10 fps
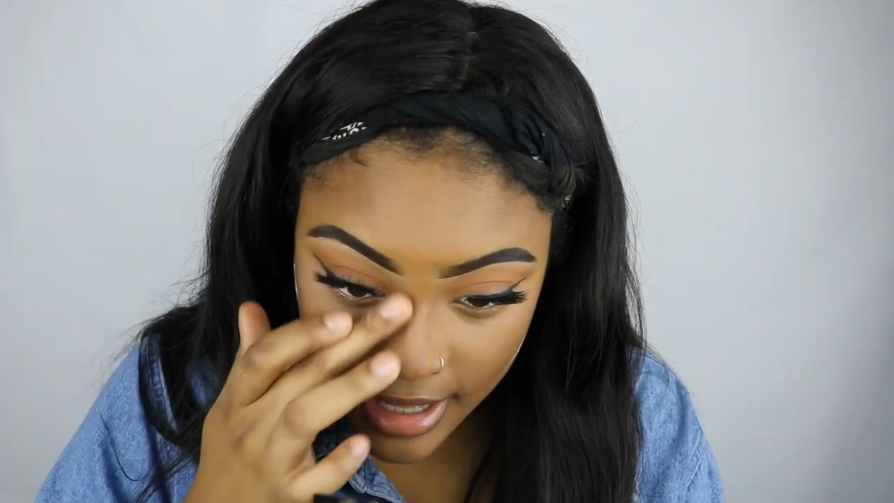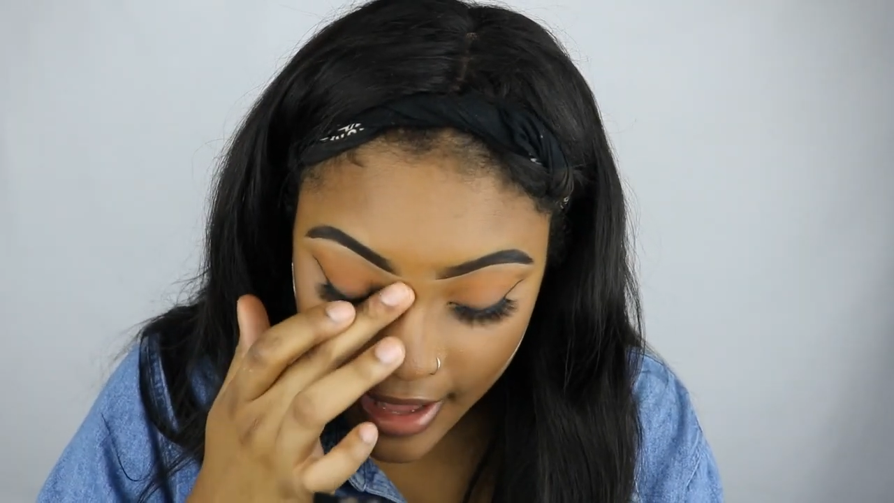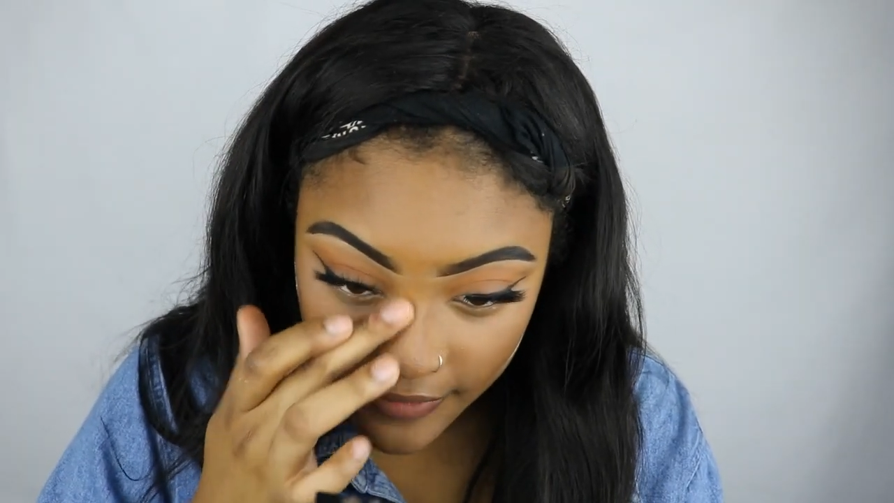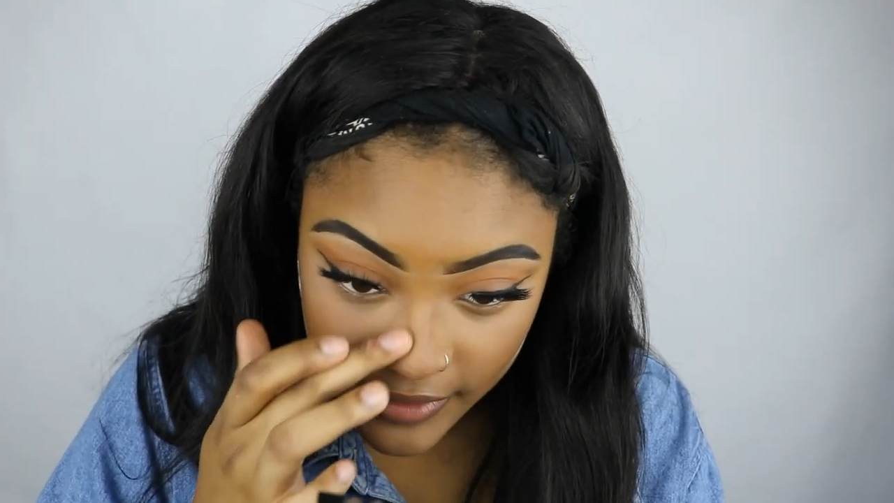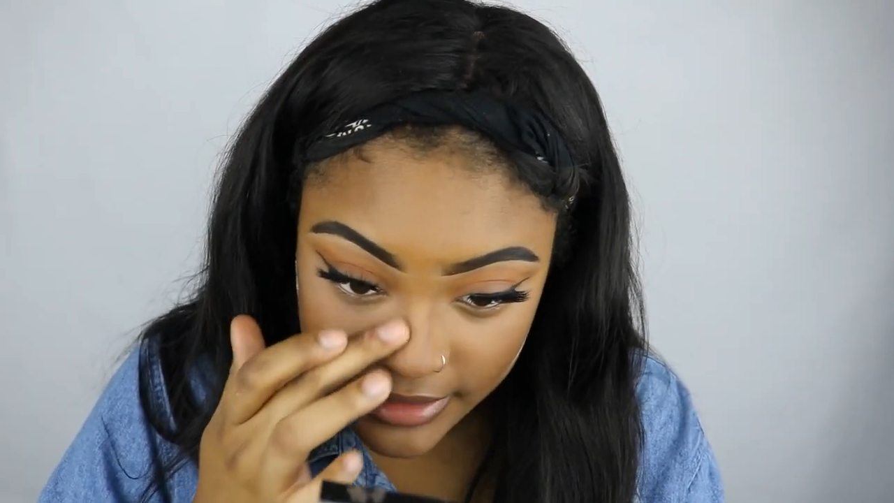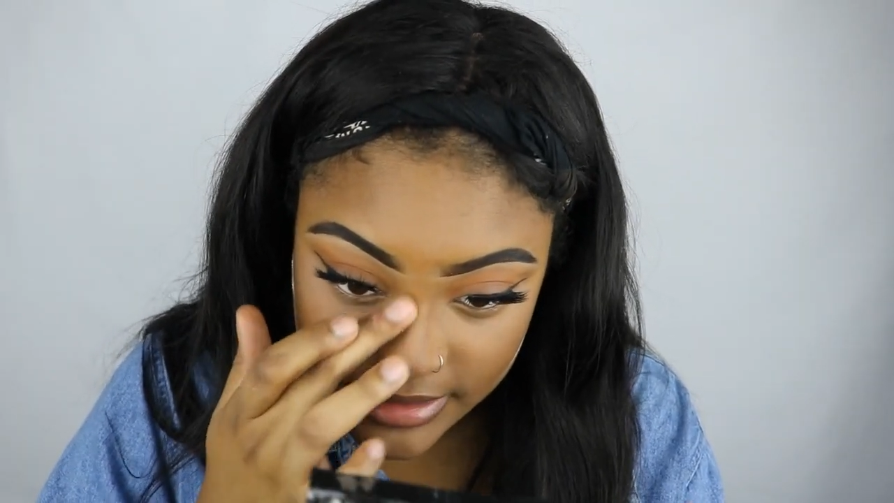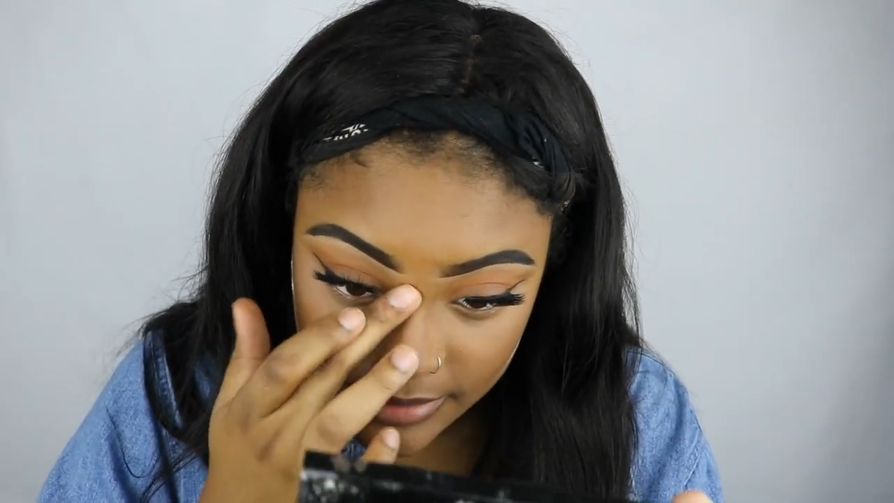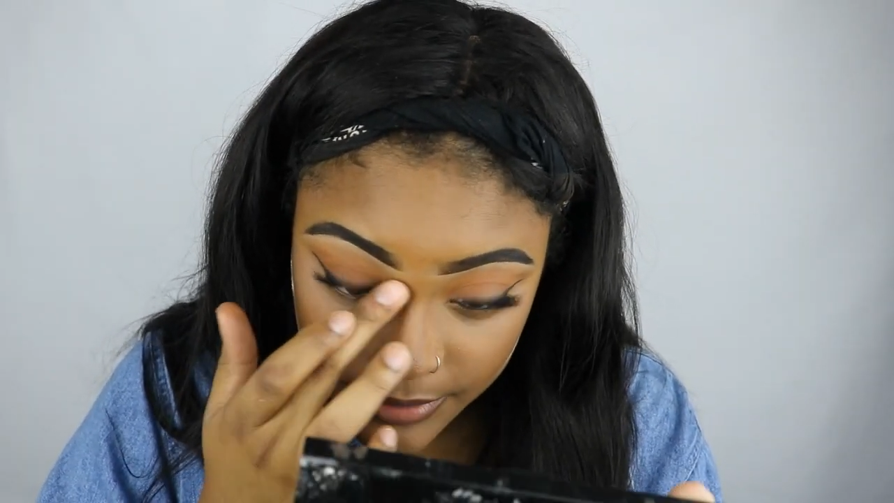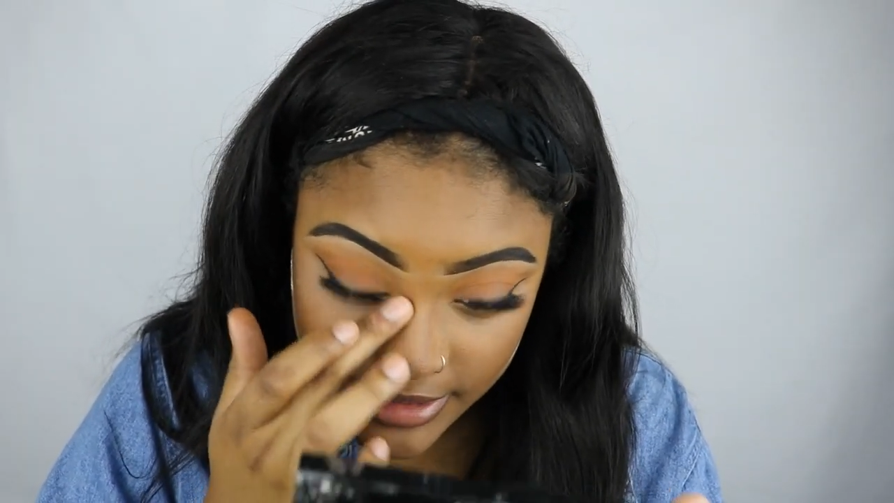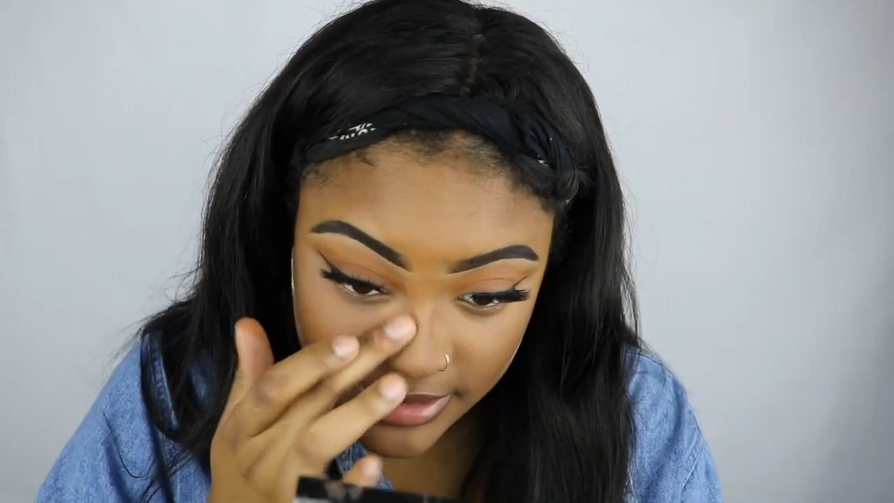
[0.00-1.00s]
I think it's
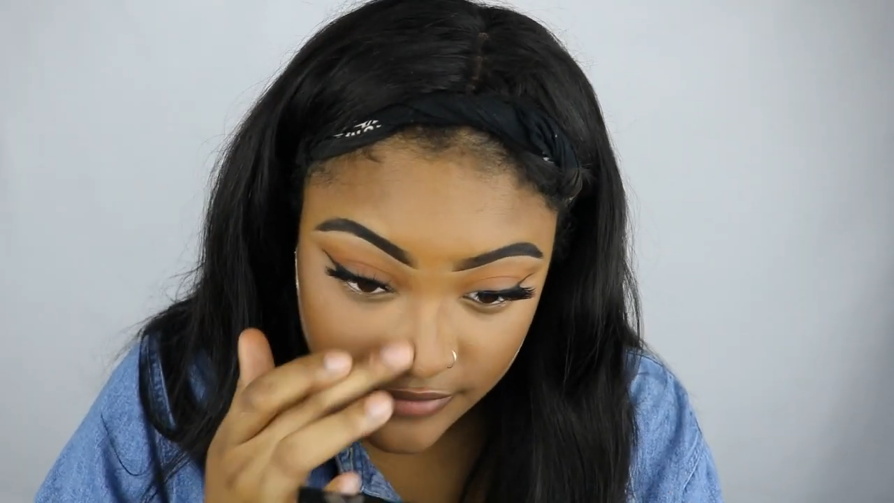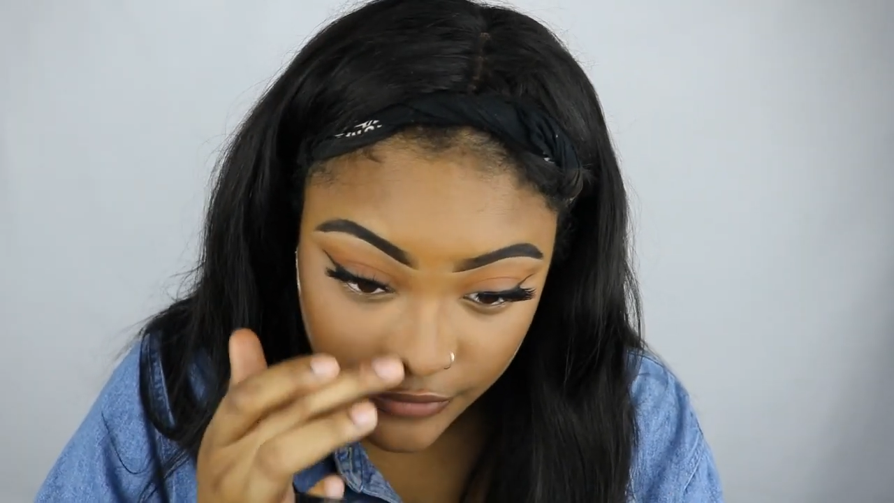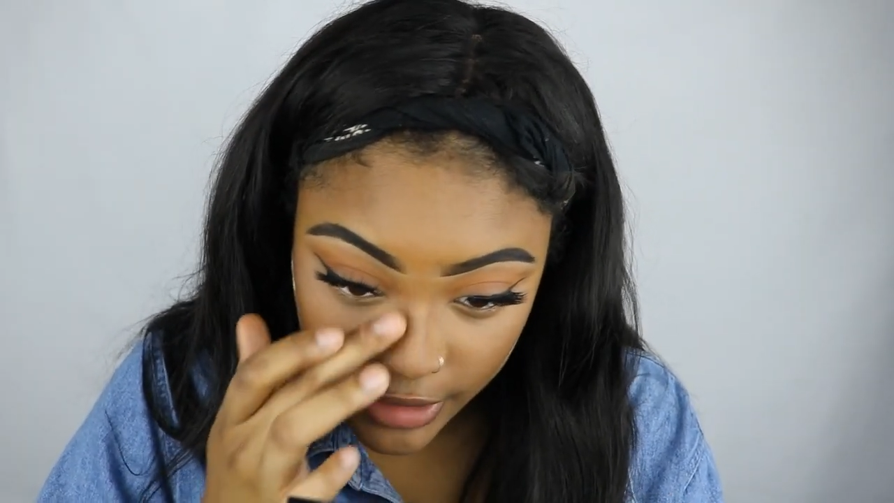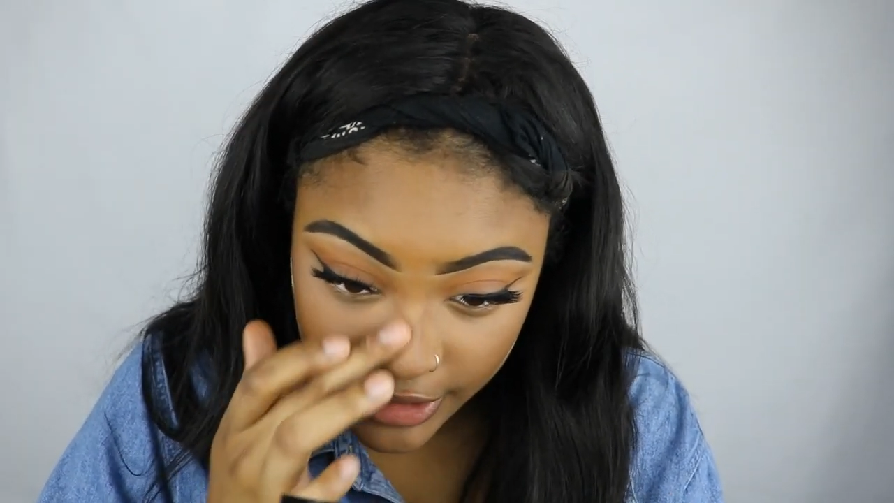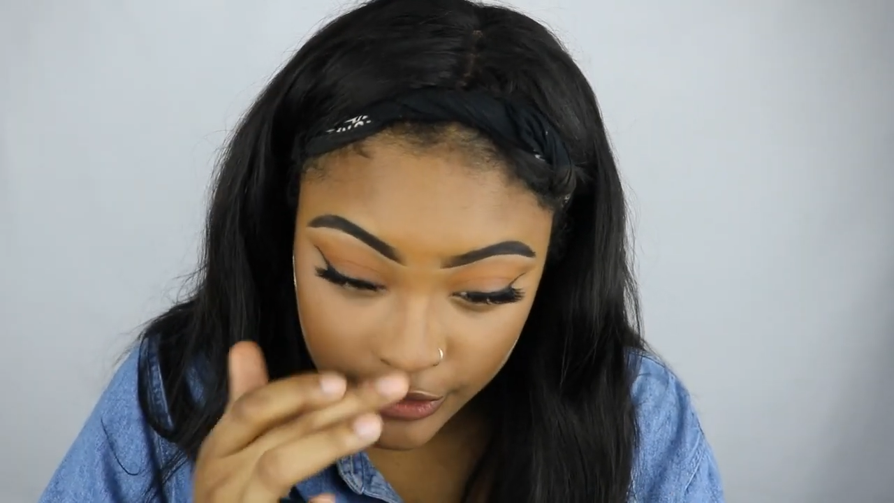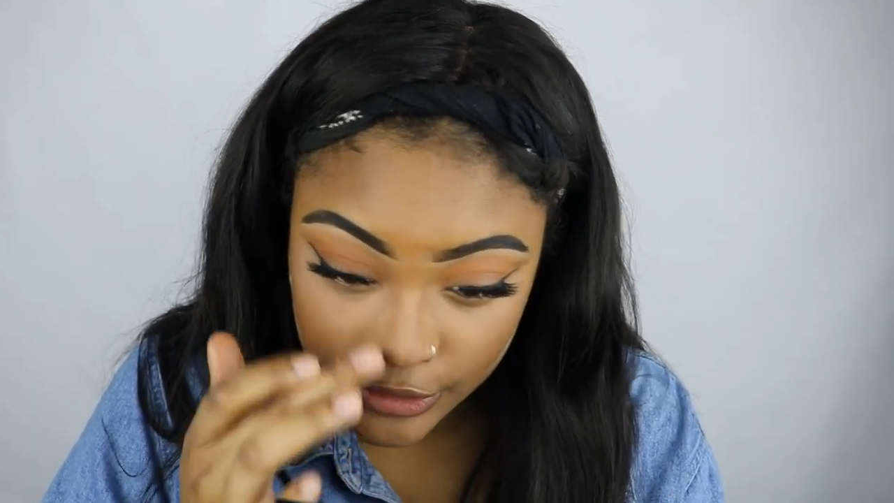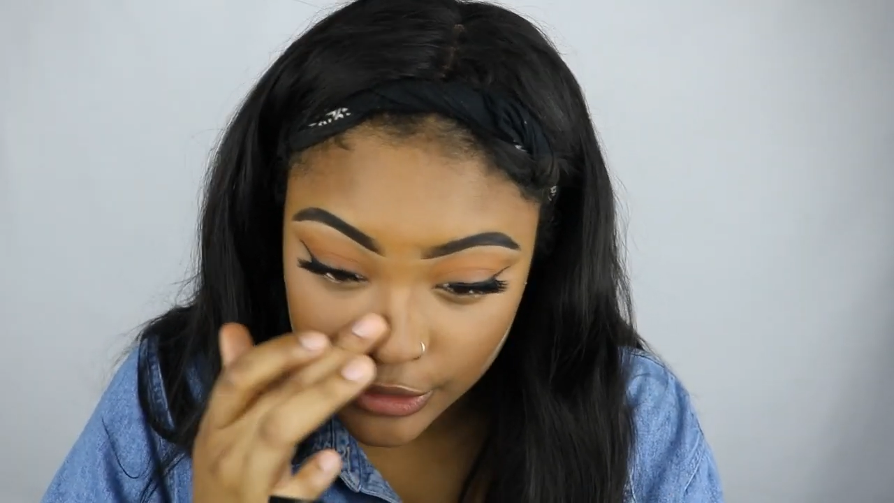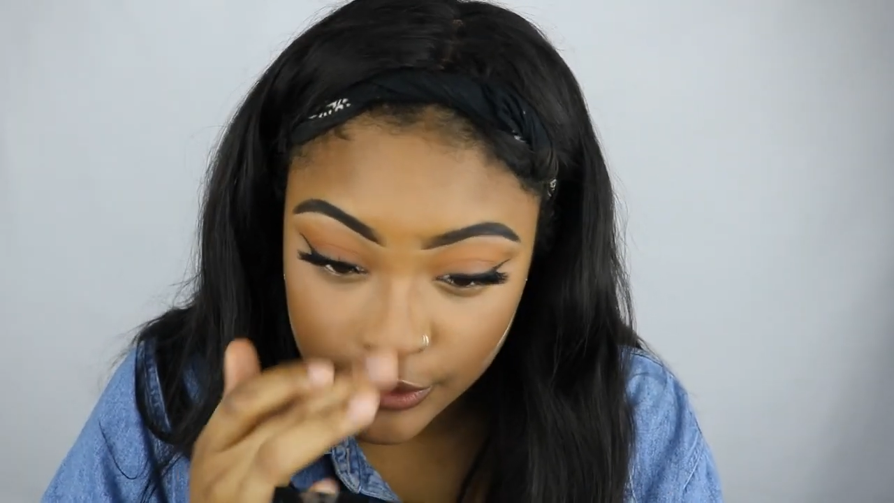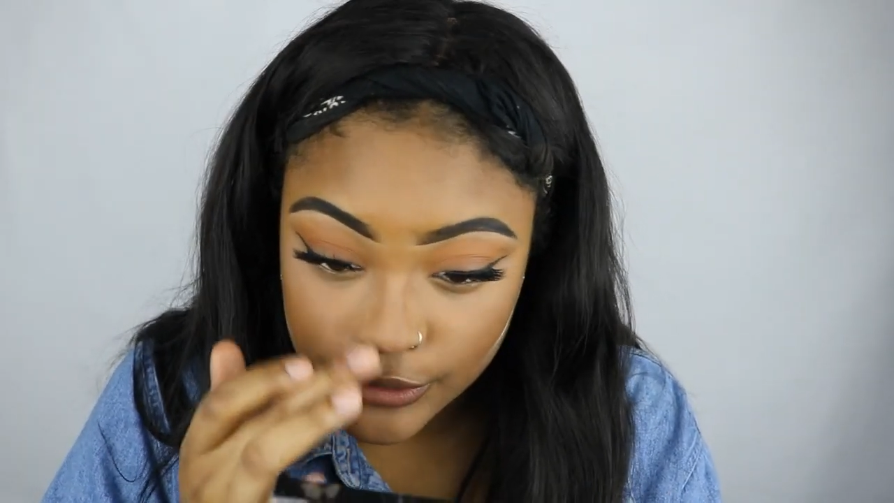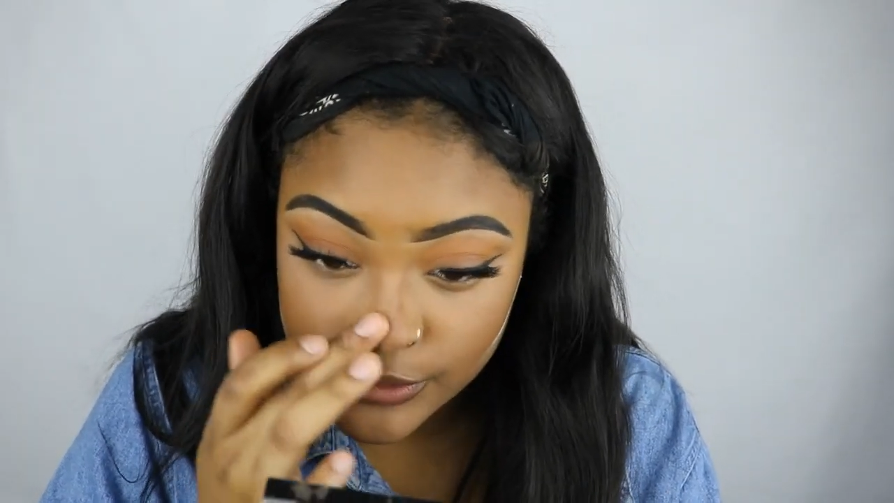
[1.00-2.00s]
the best for like your
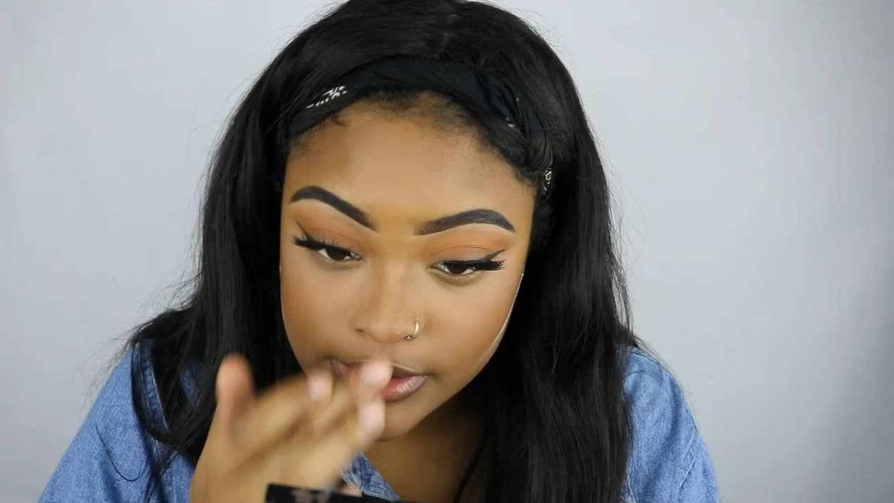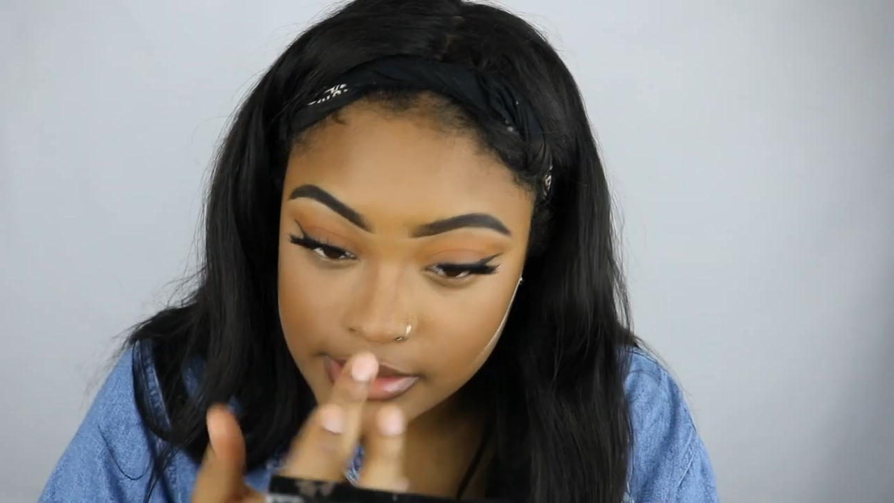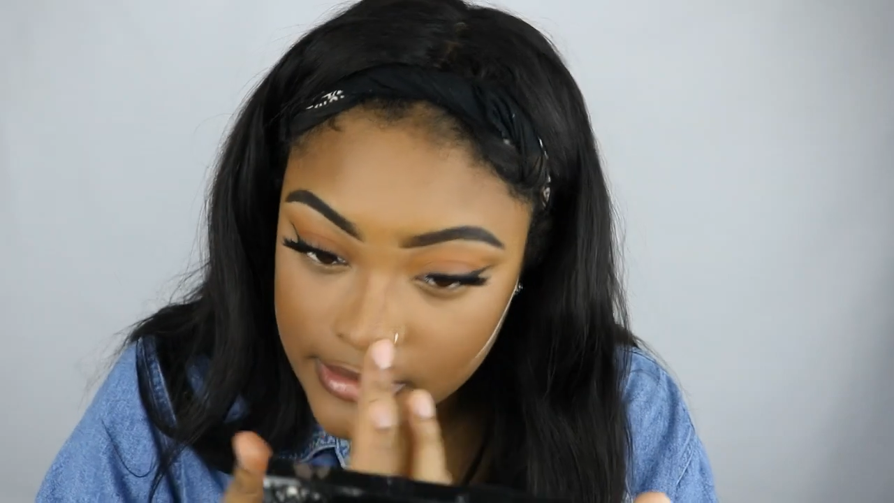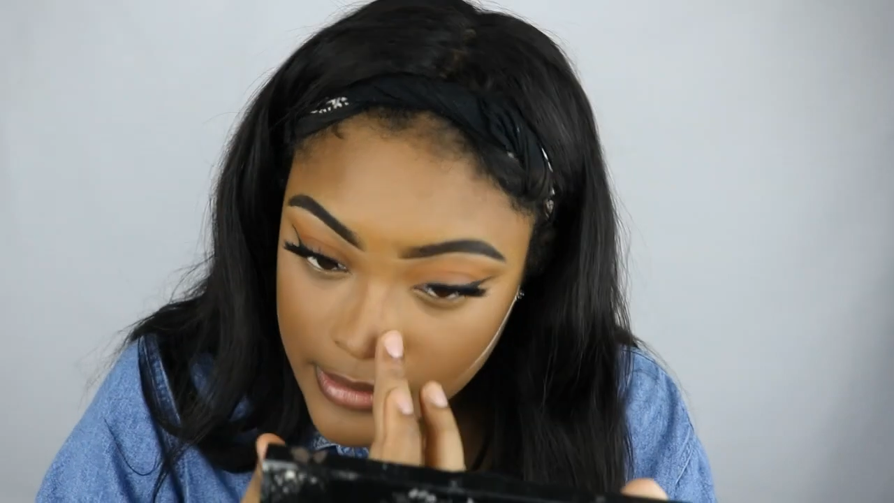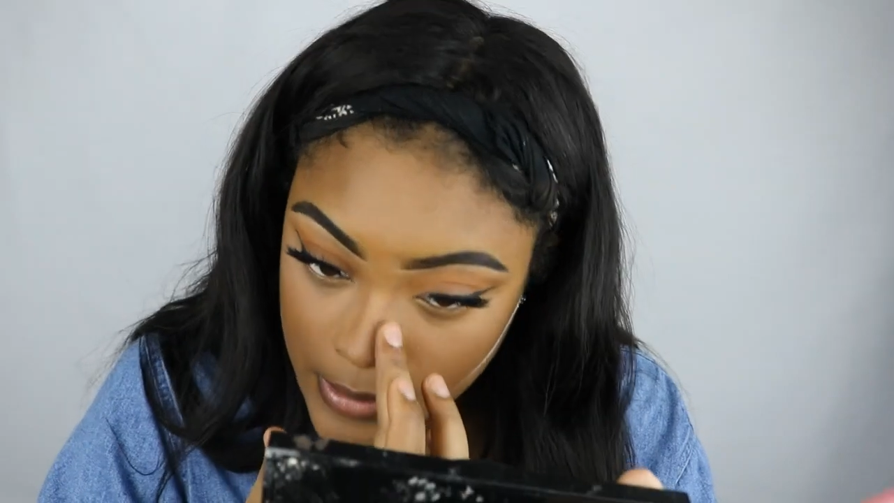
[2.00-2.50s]
nose.